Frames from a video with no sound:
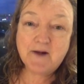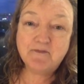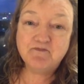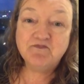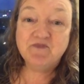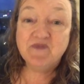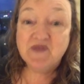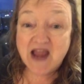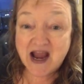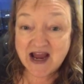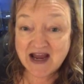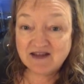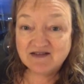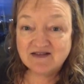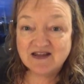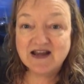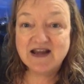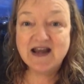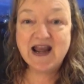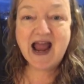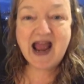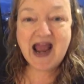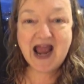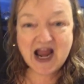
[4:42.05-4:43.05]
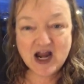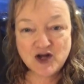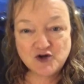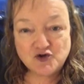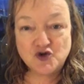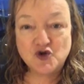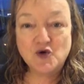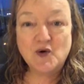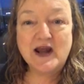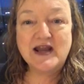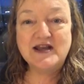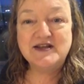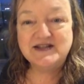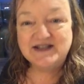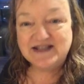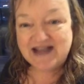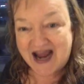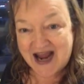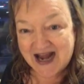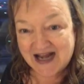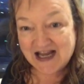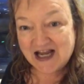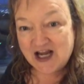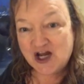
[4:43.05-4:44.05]
Nathan, Andrew and
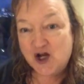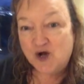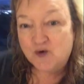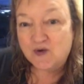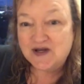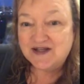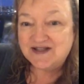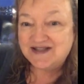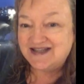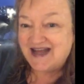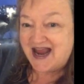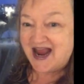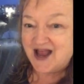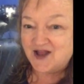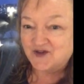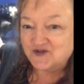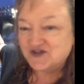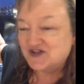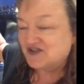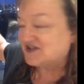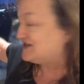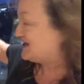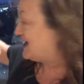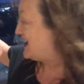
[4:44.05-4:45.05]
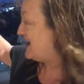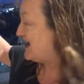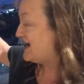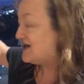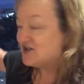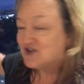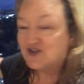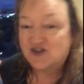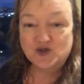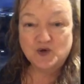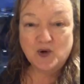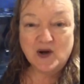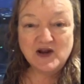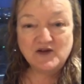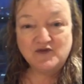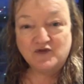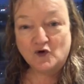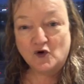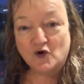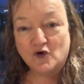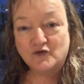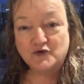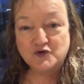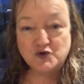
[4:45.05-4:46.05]
Danny, who are downstairs,
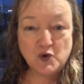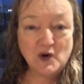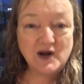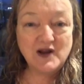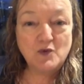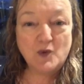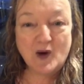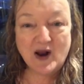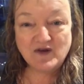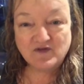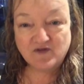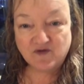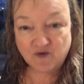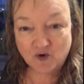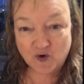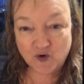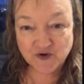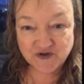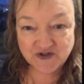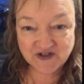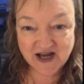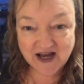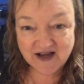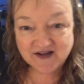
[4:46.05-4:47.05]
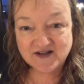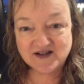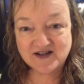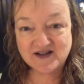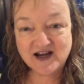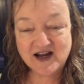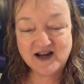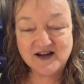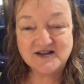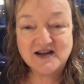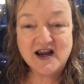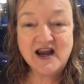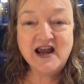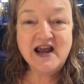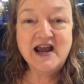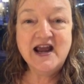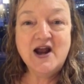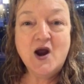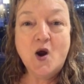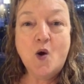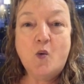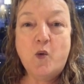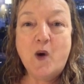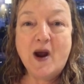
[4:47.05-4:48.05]
21 floors downstairs,
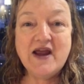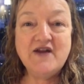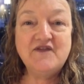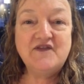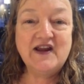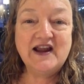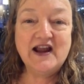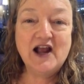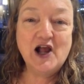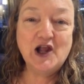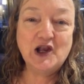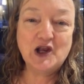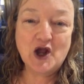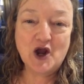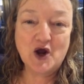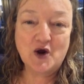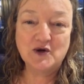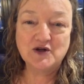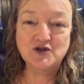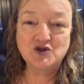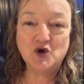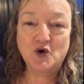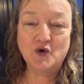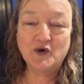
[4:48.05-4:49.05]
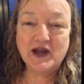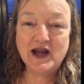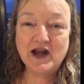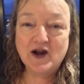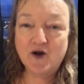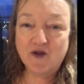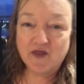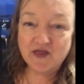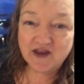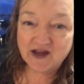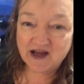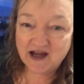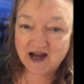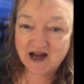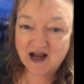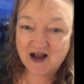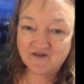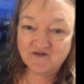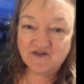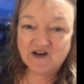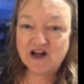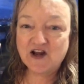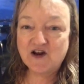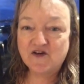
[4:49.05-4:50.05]
waving hello and talking on the
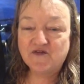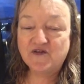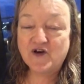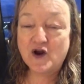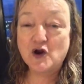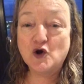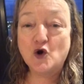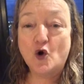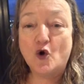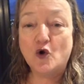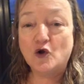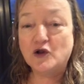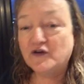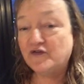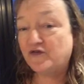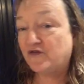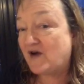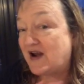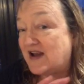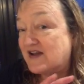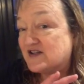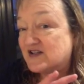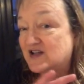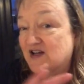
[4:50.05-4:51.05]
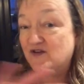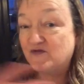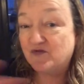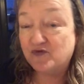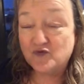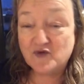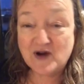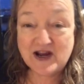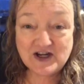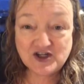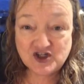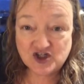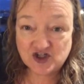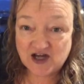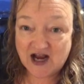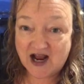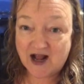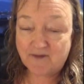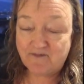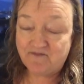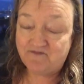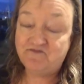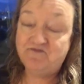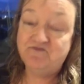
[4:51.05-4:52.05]
video phone. All the friends that have reached
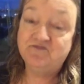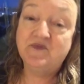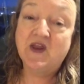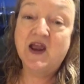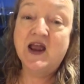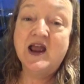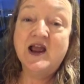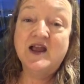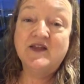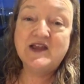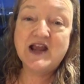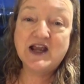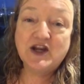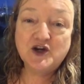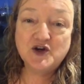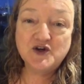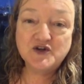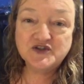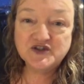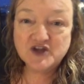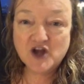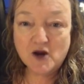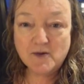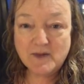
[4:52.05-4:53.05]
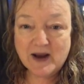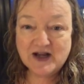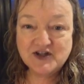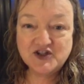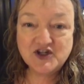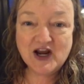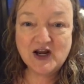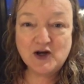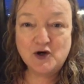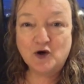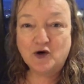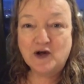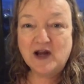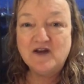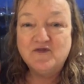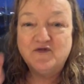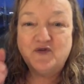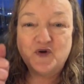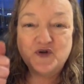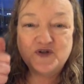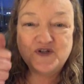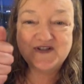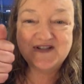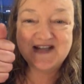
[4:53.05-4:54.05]
out, thank you so much, and looking
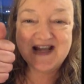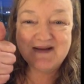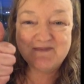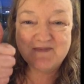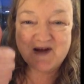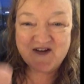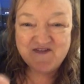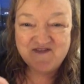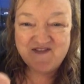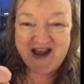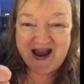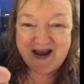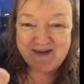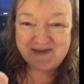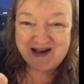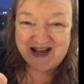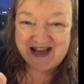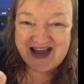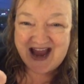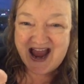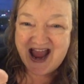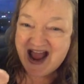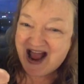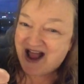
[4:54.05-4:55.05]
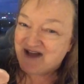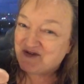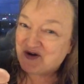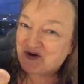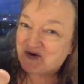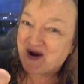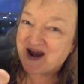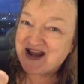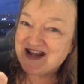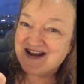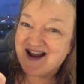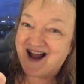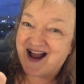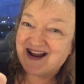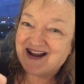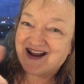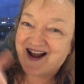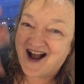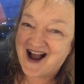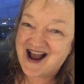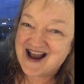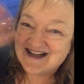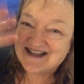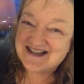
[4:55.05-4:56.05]
forward to seeing my family. Have a great night,
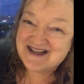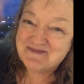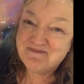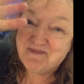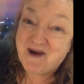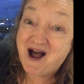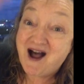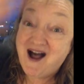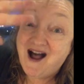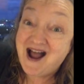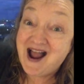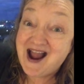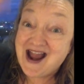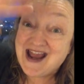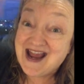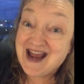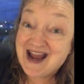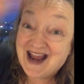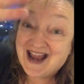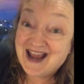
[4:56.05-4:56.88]
guys. Bye.